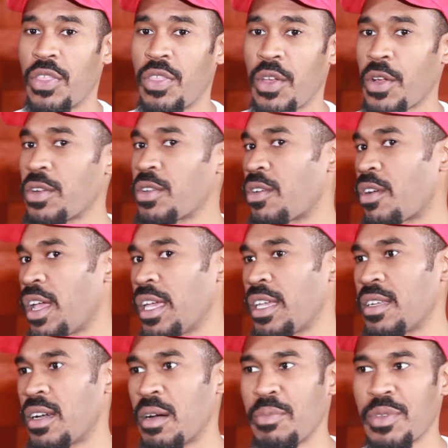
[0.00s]
3rd
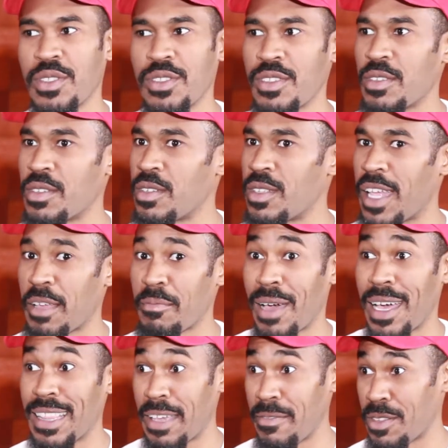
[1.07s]
grade up until
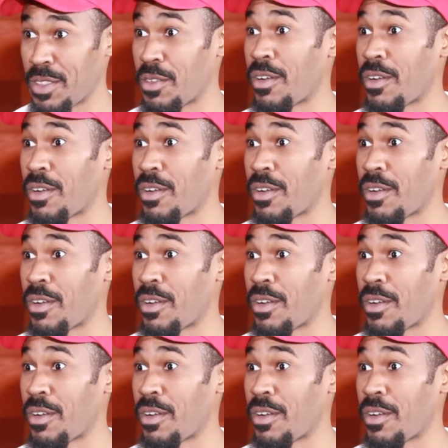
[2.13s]
my 11th